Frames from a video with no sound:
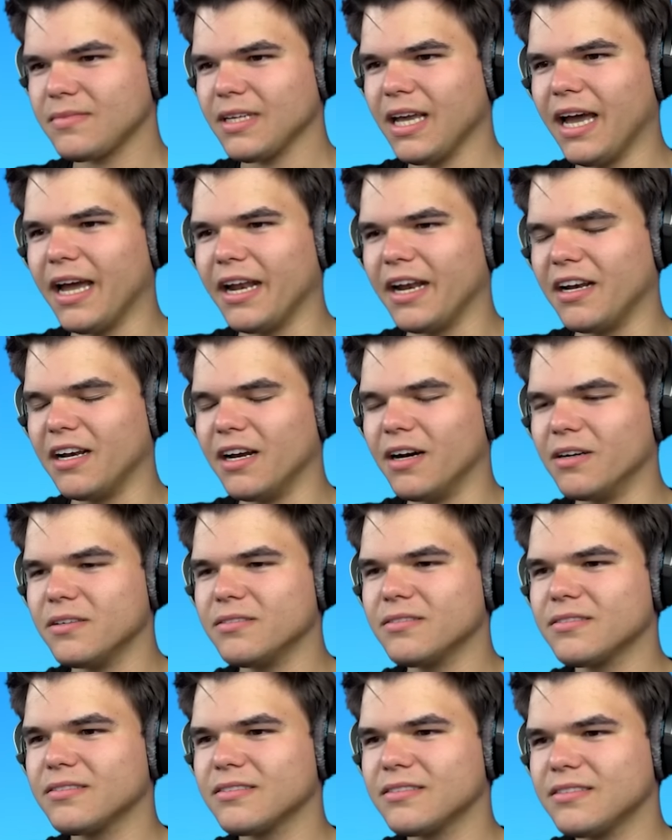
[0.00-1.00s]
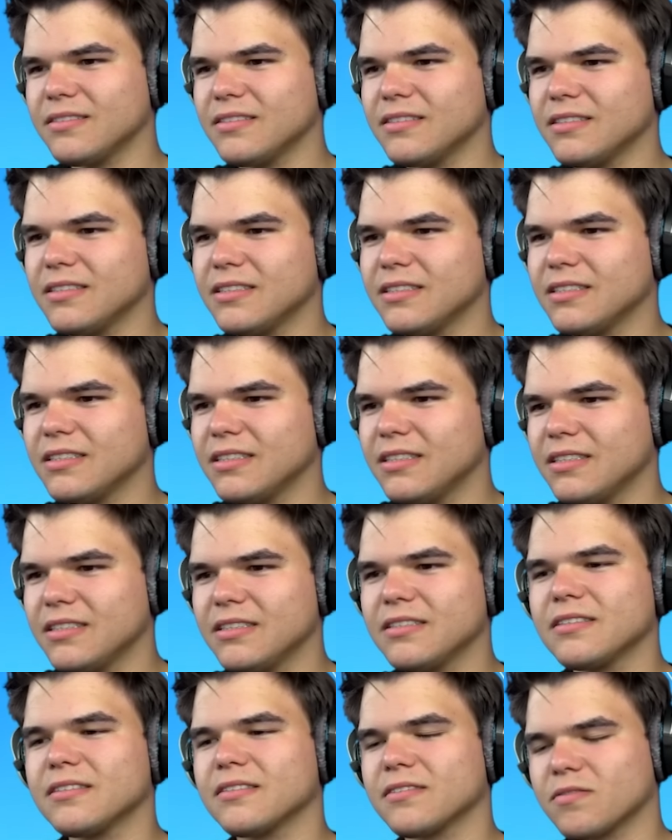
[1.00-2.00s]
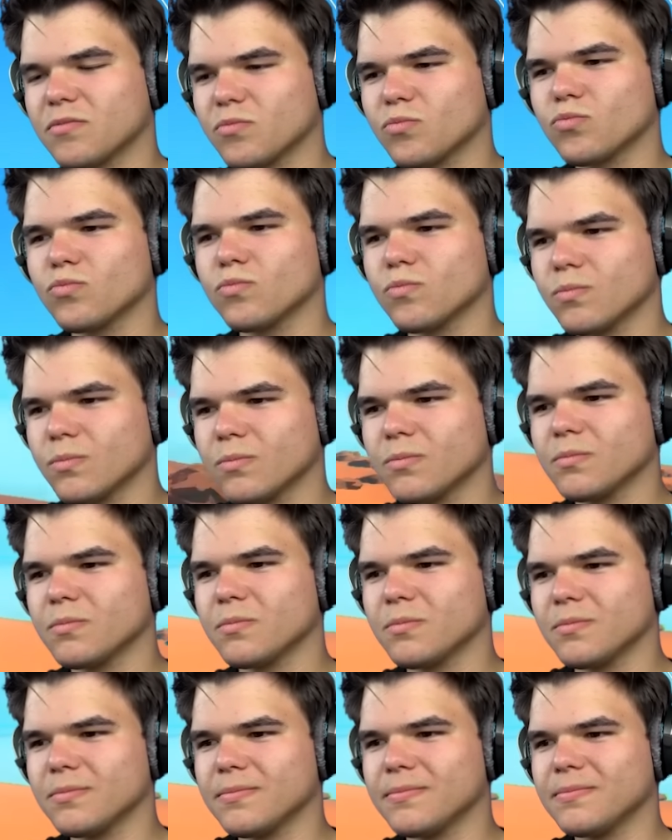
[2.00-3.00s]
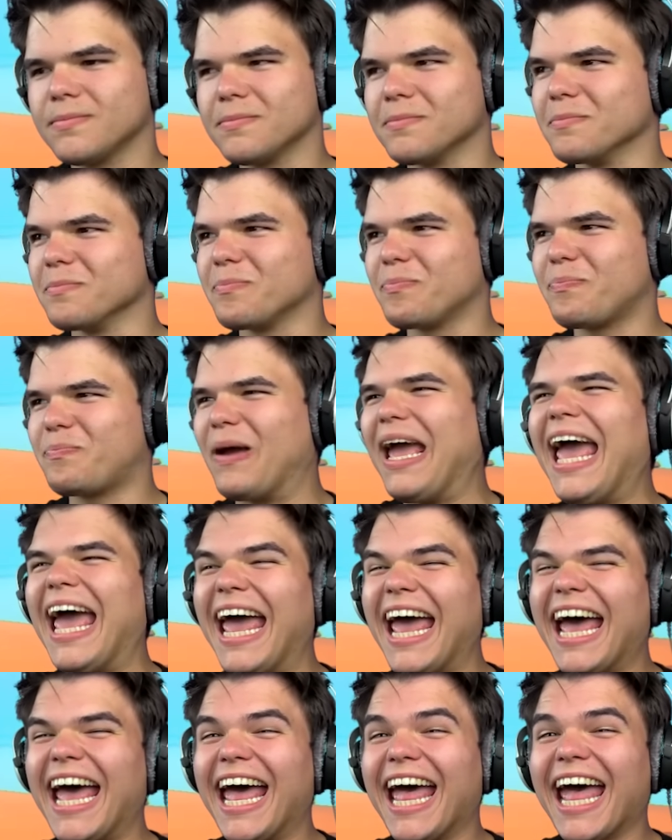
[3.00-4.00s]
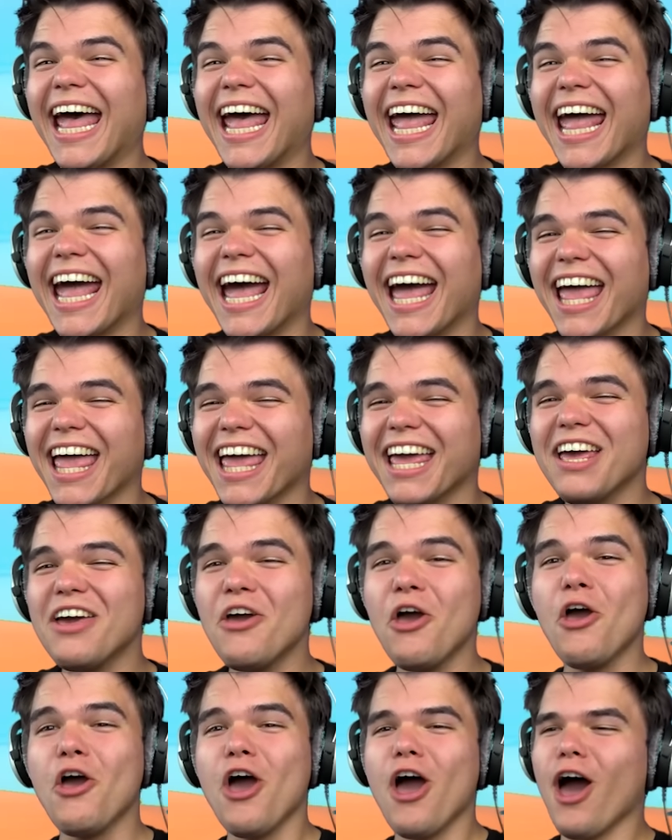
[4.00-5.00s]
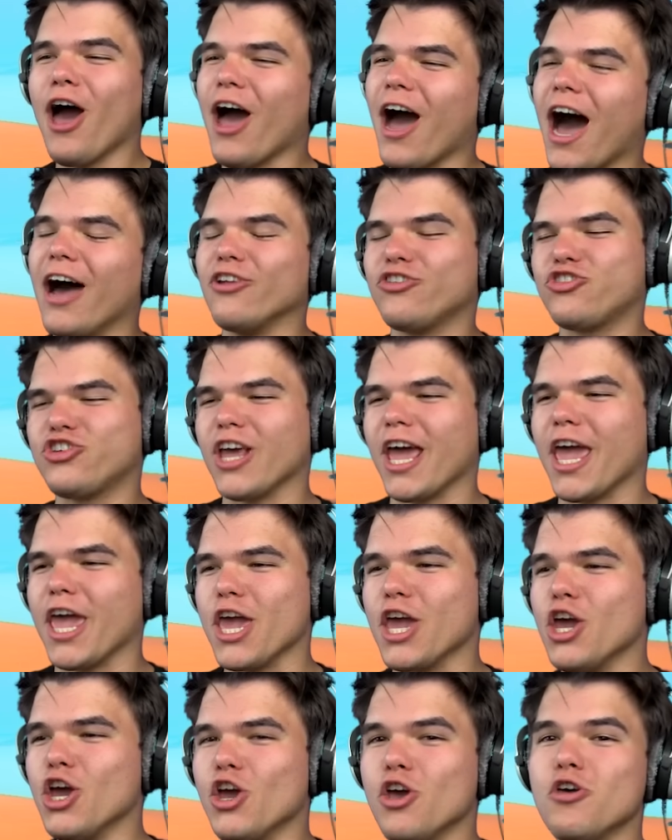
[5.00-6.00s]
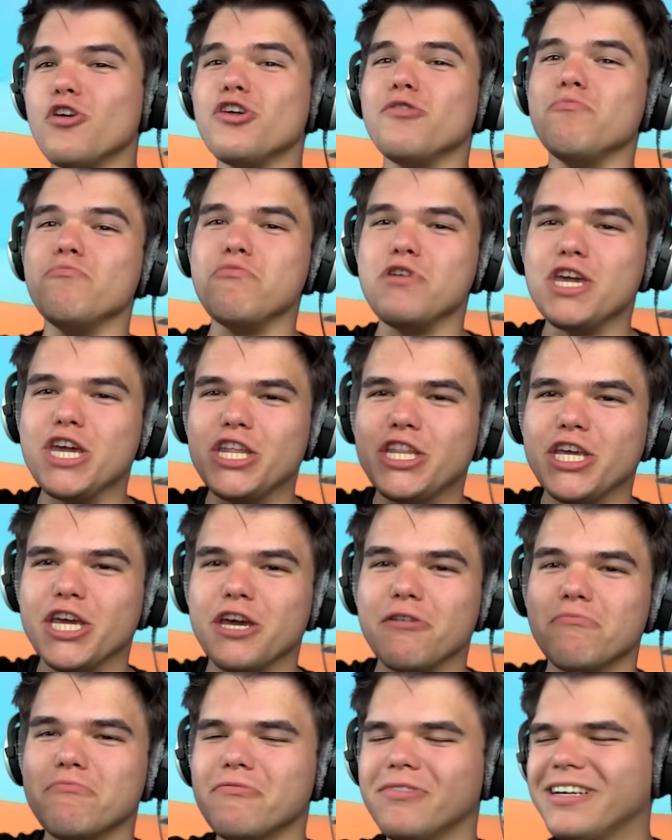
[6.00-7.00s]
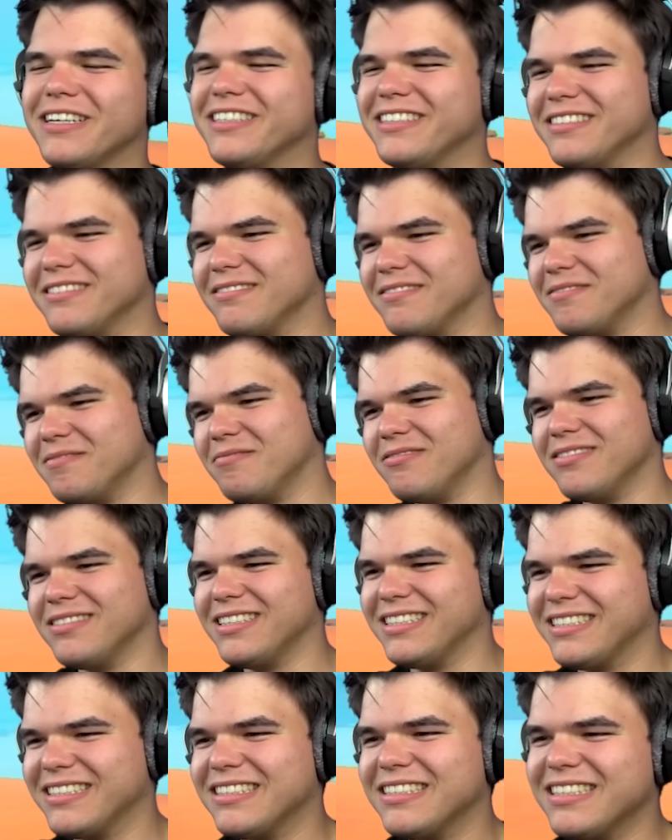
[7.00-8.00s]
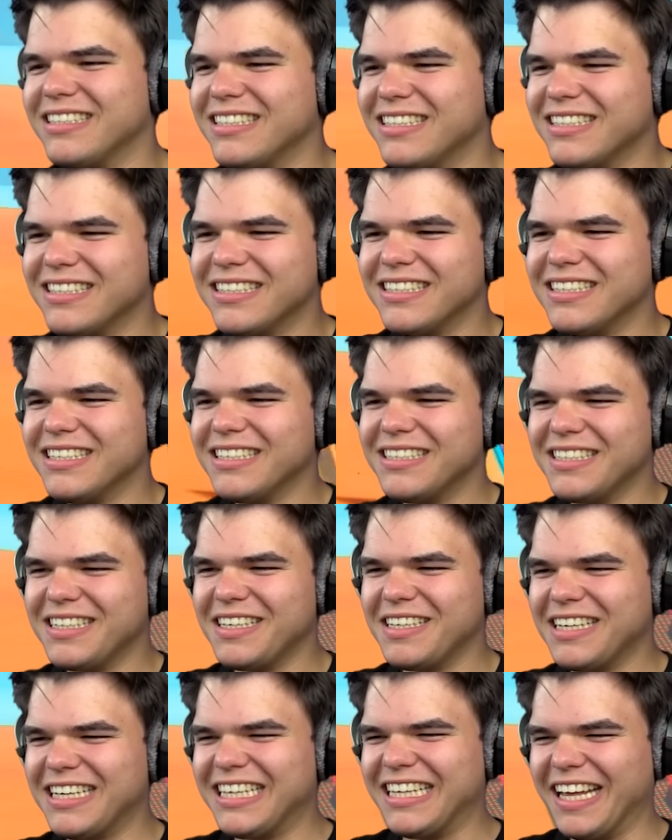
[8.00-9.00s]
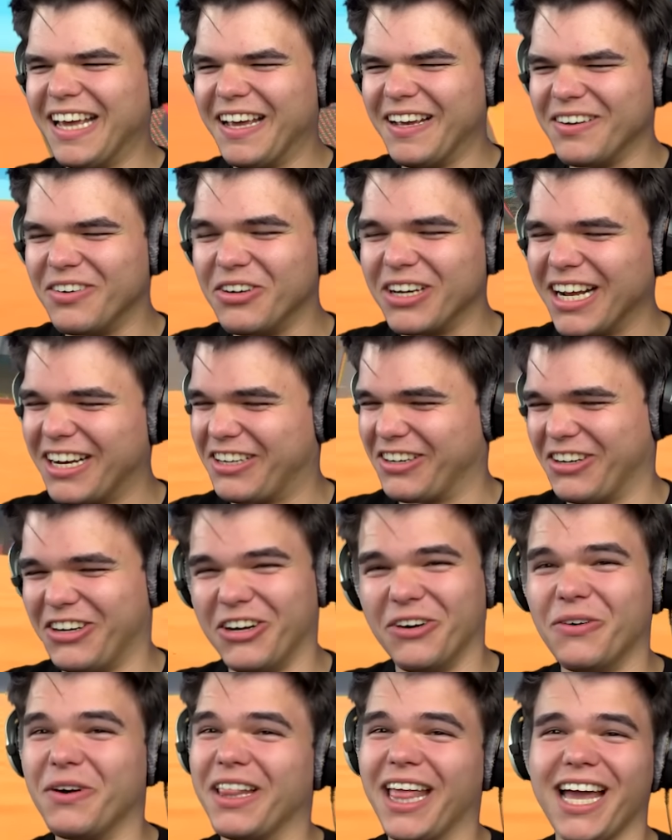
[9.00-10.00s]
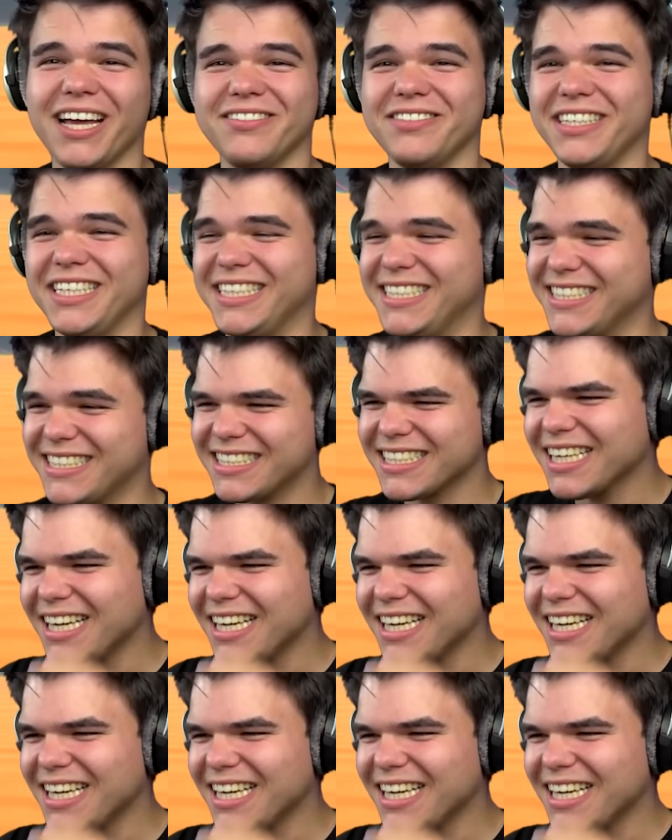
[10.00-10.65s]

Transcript: I don't know. Josh, reusability, yes. I'd say medium. Medium. All right. Medium. Okay, I don't know what that means.